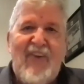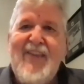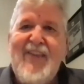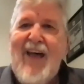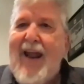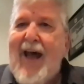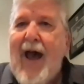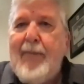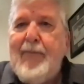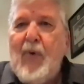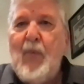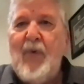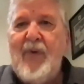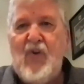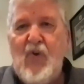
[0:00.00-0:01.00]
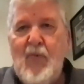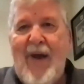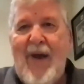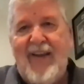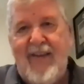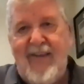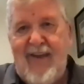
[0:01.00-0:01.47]
seen that happen with too
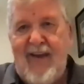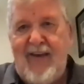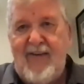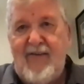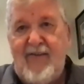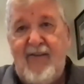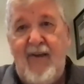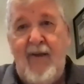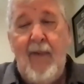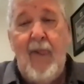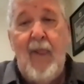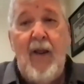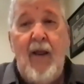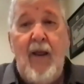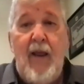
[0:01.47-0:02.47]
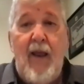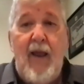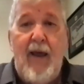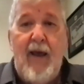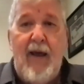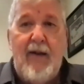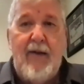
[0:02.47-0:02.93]
many things.
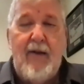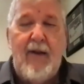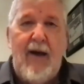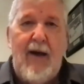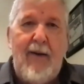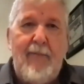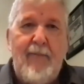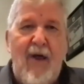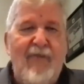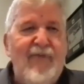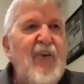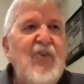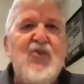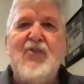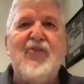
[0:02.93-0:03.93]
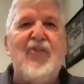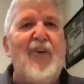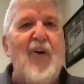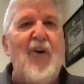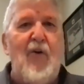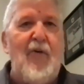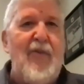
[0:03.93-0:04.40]
And a few years
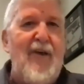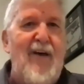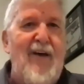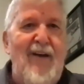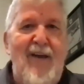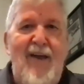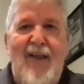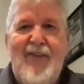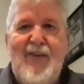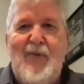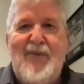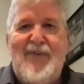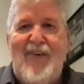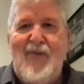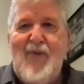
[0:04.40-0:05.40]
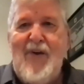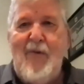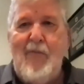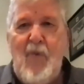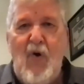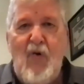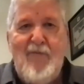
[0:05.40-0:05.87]
ago, there was a real
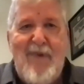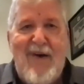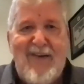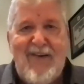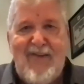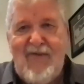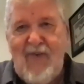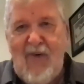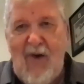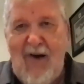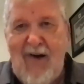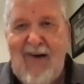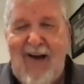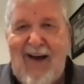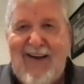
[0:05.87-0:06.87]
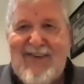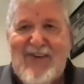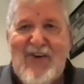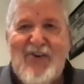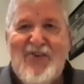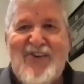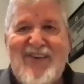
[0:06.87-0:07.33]
movement for
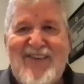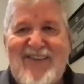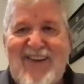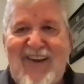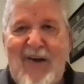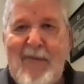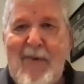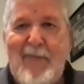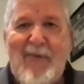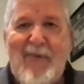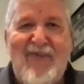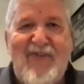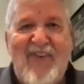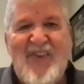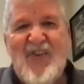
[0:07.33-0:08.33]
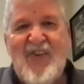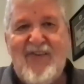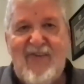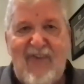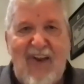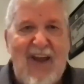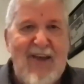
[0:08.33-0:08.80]
churches to come up with
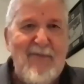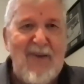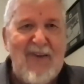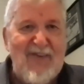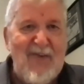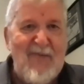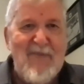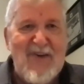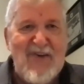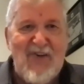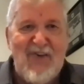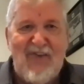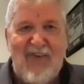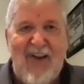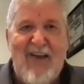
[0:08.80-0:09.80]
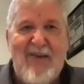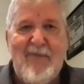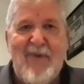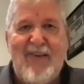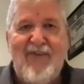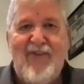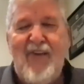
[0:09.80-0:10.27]
vision statements and mission
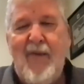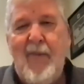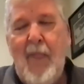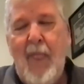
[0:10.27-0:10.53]
statements,